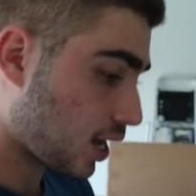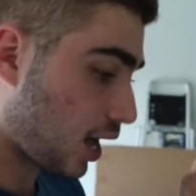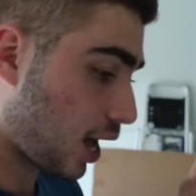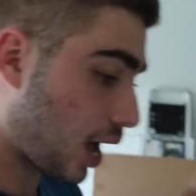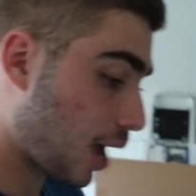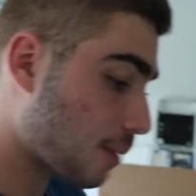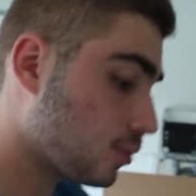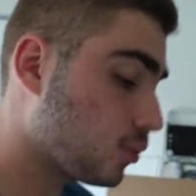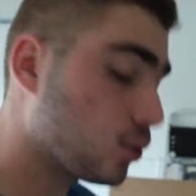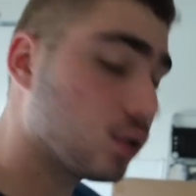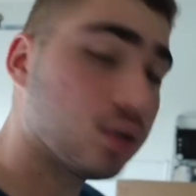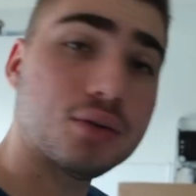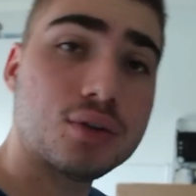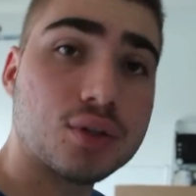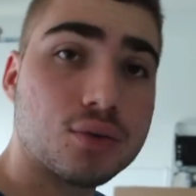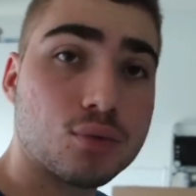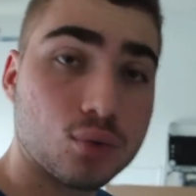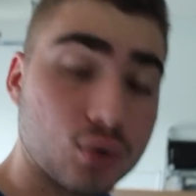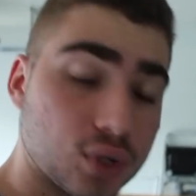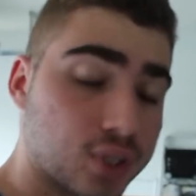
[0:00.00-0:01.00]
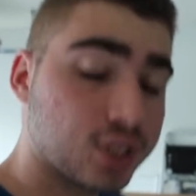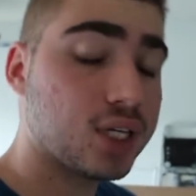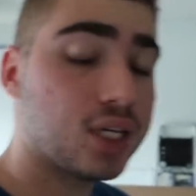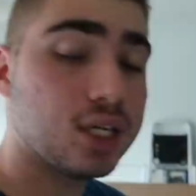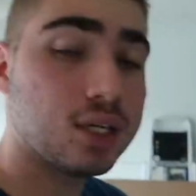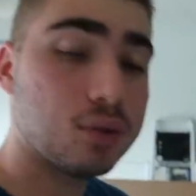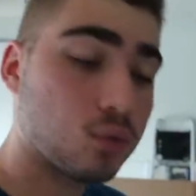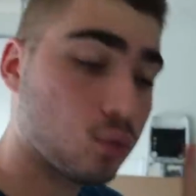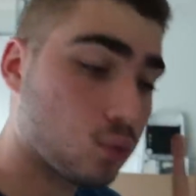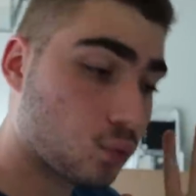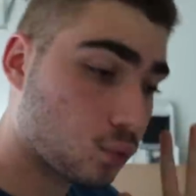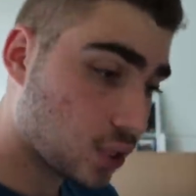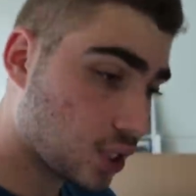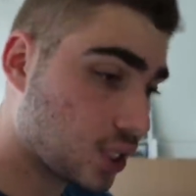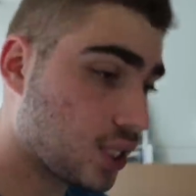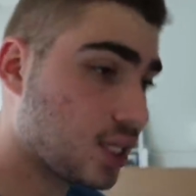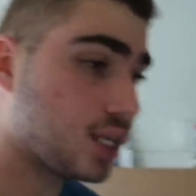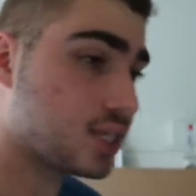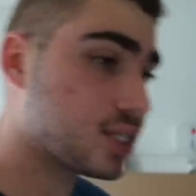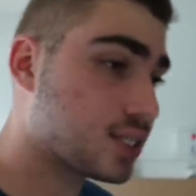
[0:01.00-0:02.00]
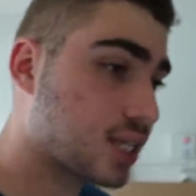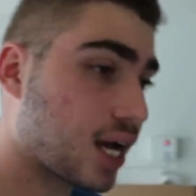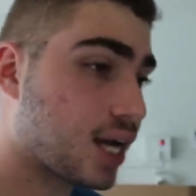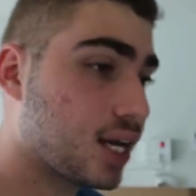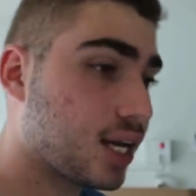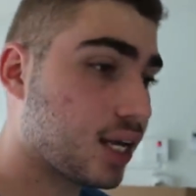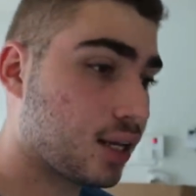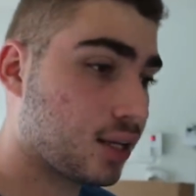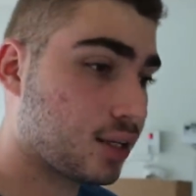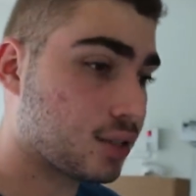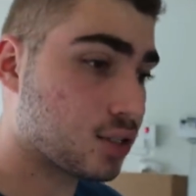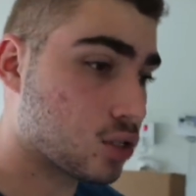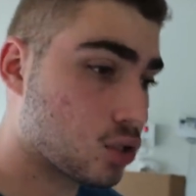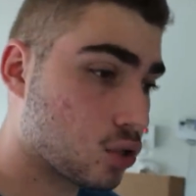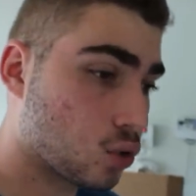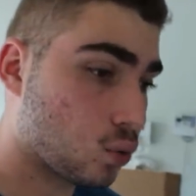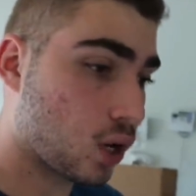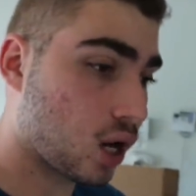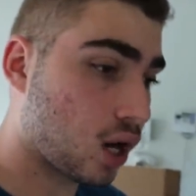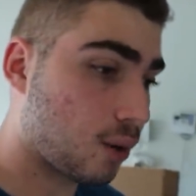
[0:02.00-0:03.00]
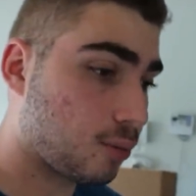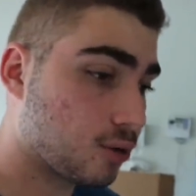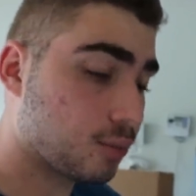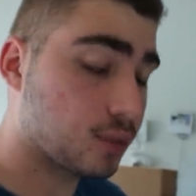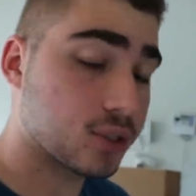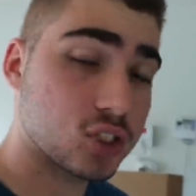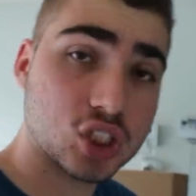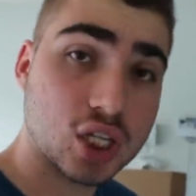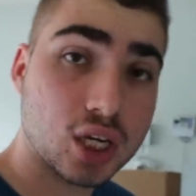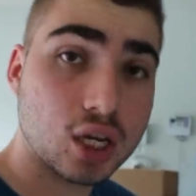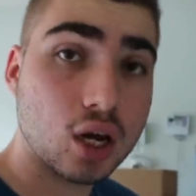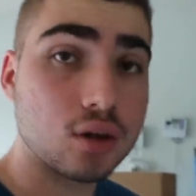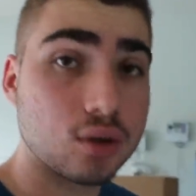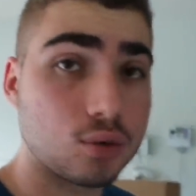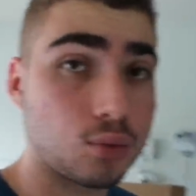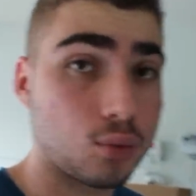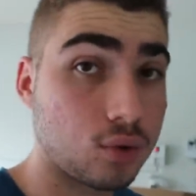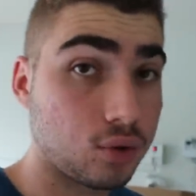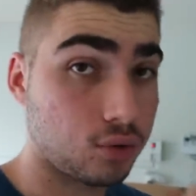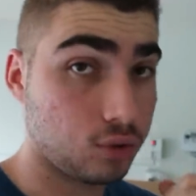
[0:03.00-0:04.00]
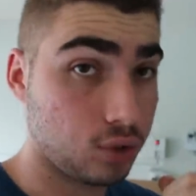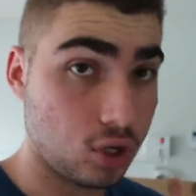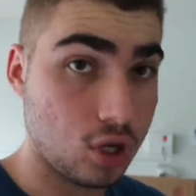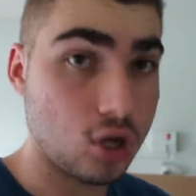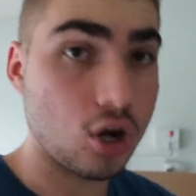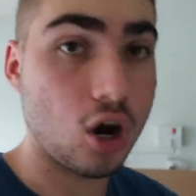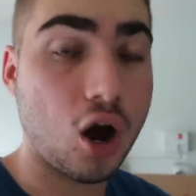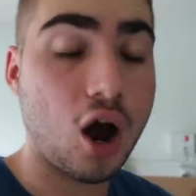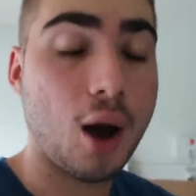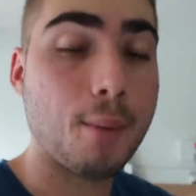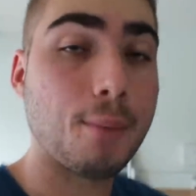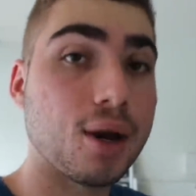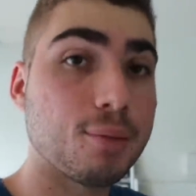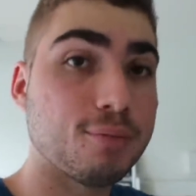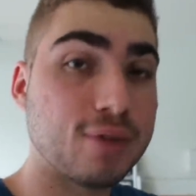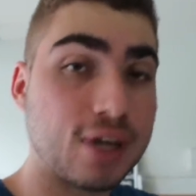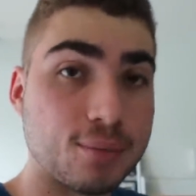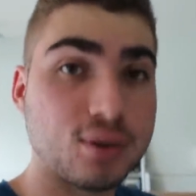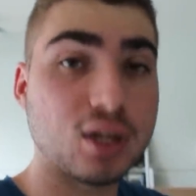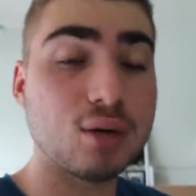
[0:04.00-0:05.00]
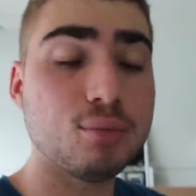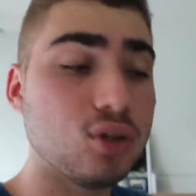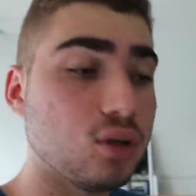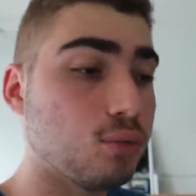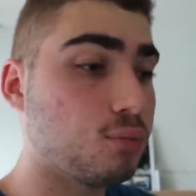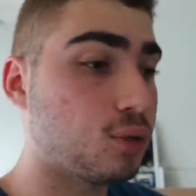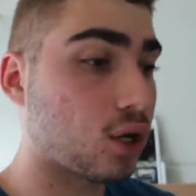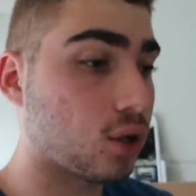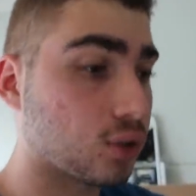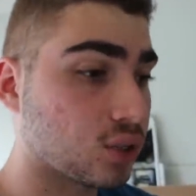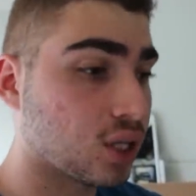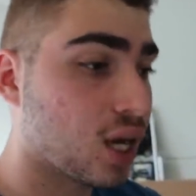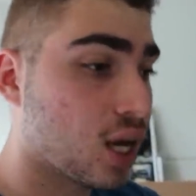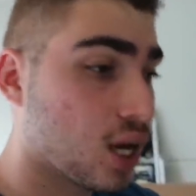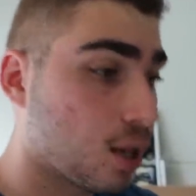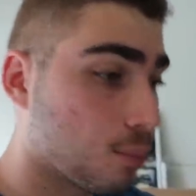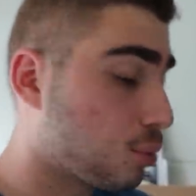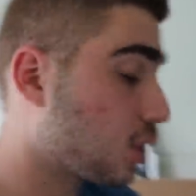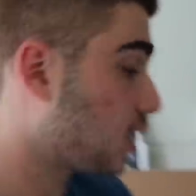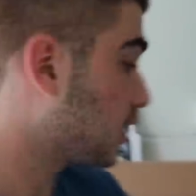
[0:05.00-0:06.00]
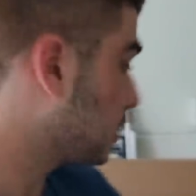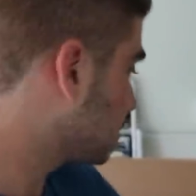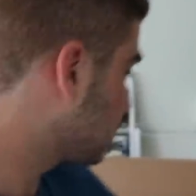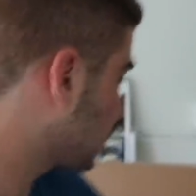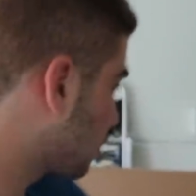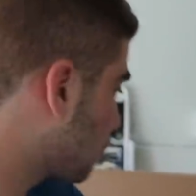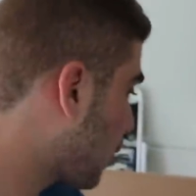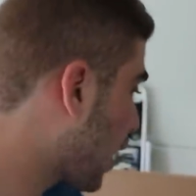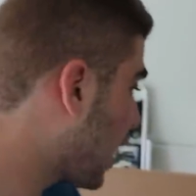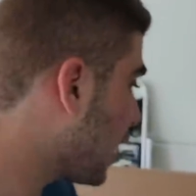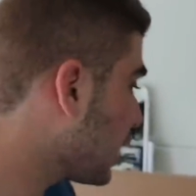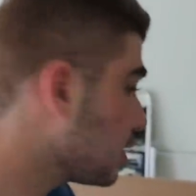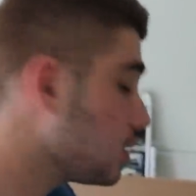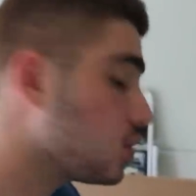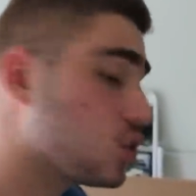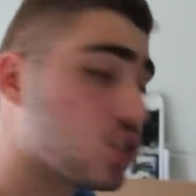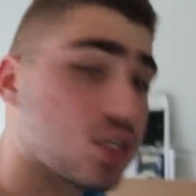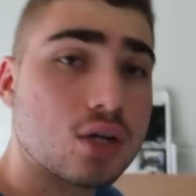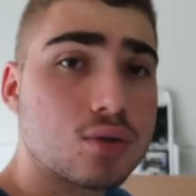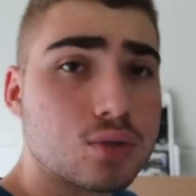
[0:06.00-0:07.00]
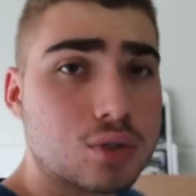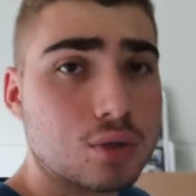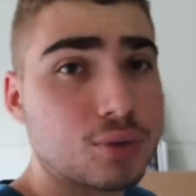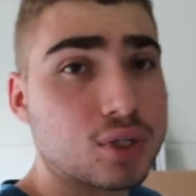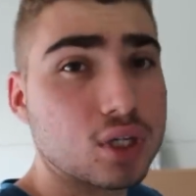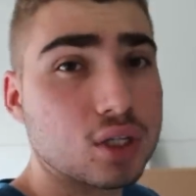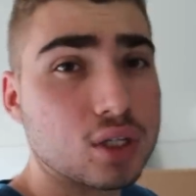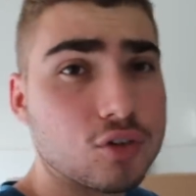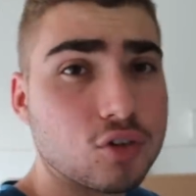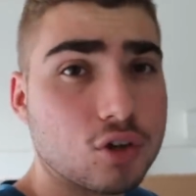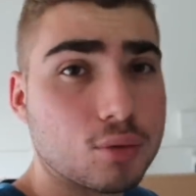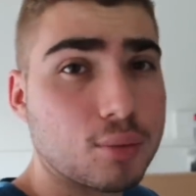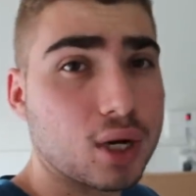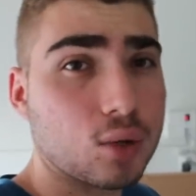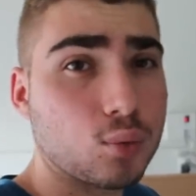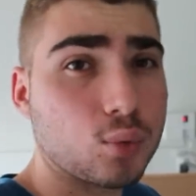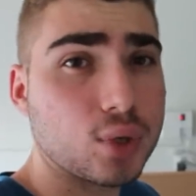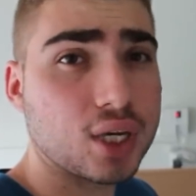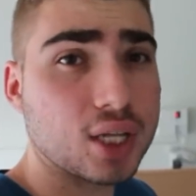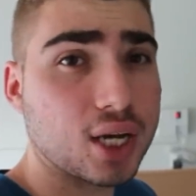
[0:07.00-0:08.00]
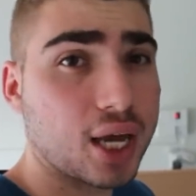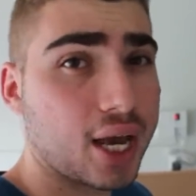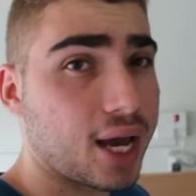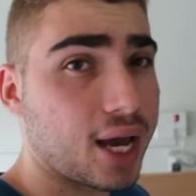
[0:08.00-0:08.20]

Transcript: I've been really excited to pretty much get going, you know, on my BMW build, but the package said it was gonna be delivered in about a week and a